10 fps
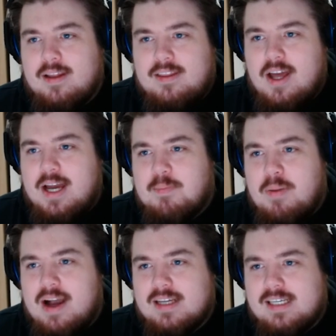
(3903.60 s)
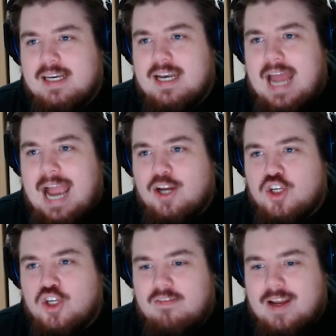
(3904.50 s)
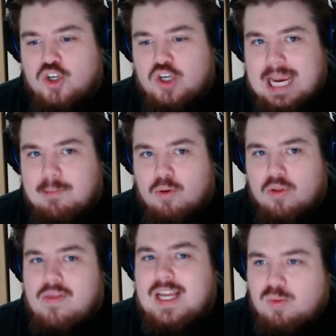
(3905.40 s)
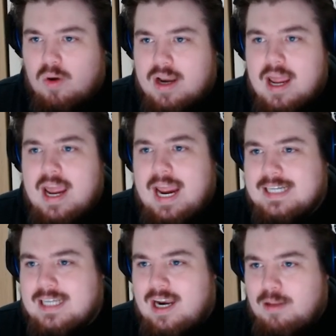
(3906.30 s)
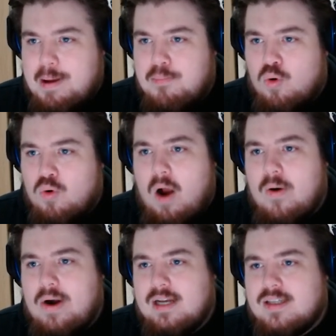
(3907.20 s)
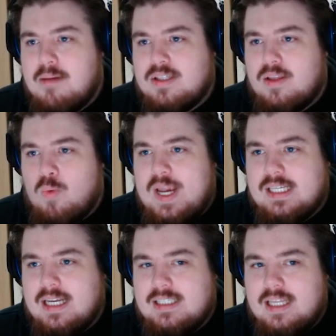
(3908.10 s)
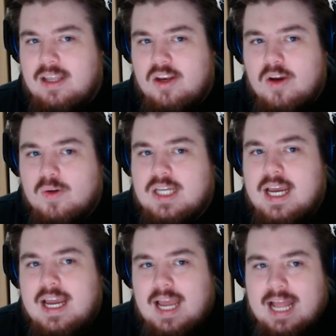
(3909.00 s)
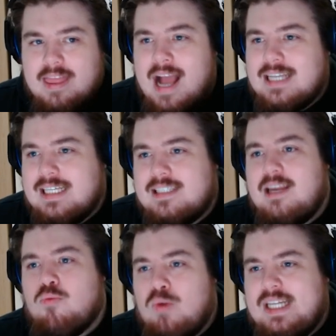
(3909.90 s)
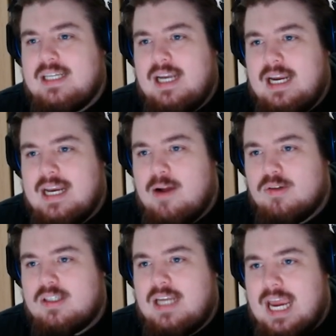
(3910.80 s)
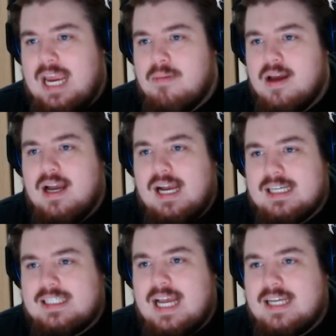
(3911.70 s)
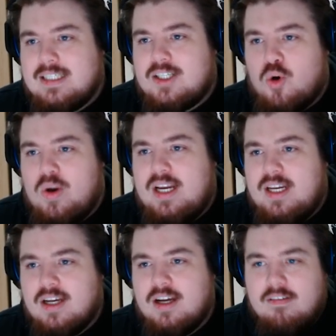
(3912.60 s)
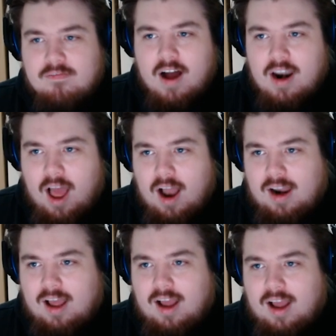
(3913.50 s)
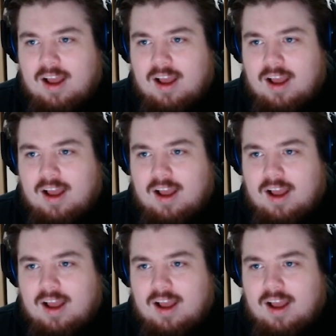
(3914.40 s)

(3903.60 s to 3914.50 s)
third-person action-adventure game, although this one is a little bit more current in terms of the reason it's in the news, and that is the recently announced game Assassin's Creed Valhalla.